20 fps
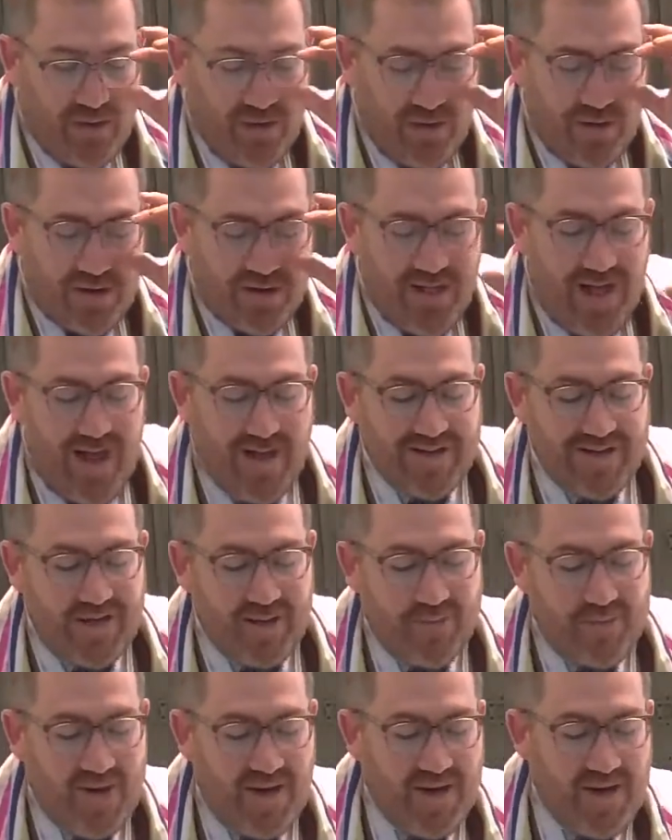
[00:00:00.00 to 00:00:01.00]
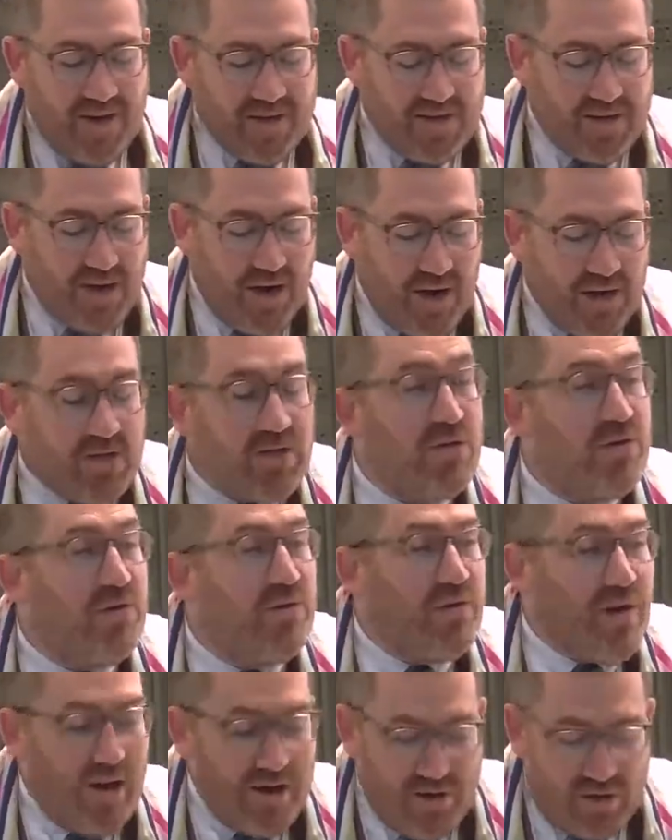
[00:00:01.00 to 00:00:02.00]
The classic Peanuts
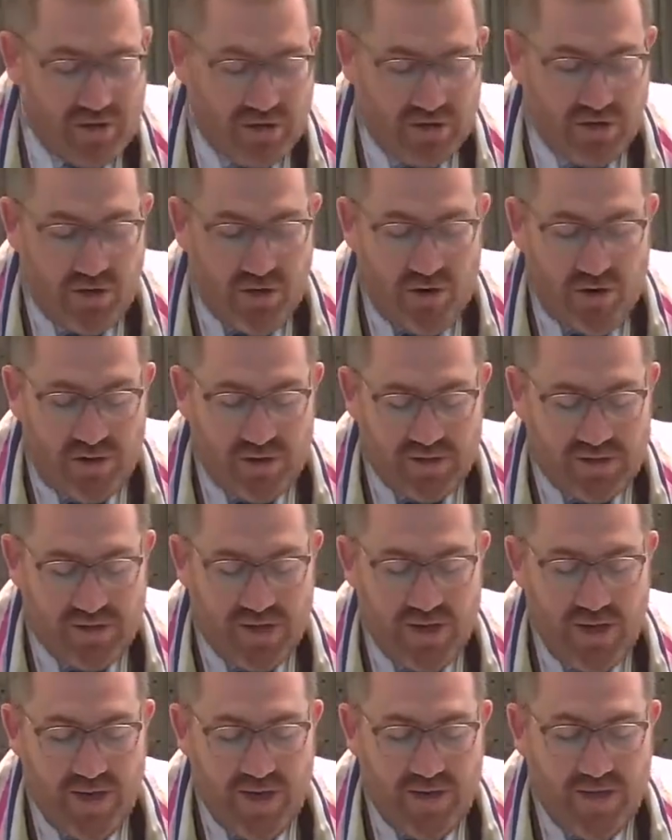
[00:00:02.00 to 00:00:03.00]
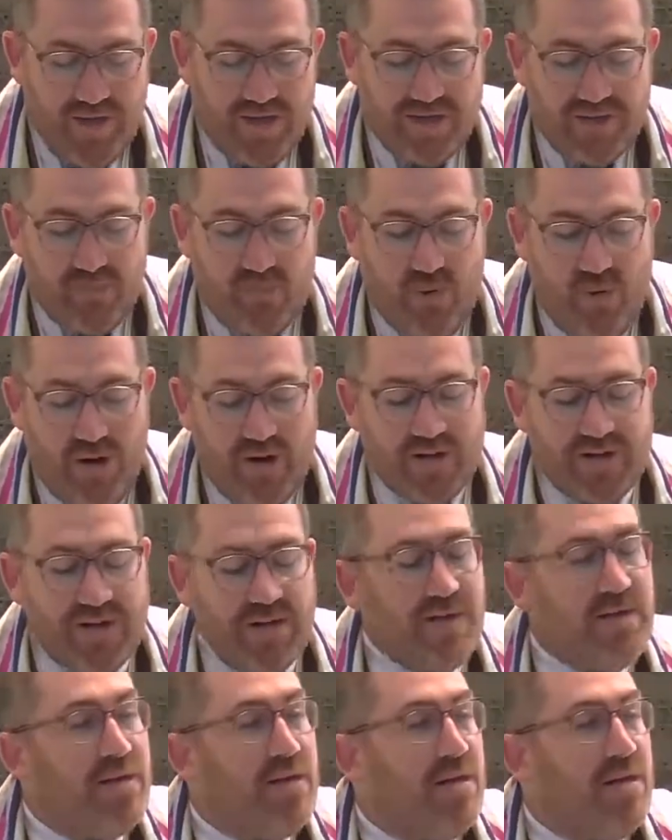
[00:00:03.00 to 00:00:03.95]
cartoon underscores this point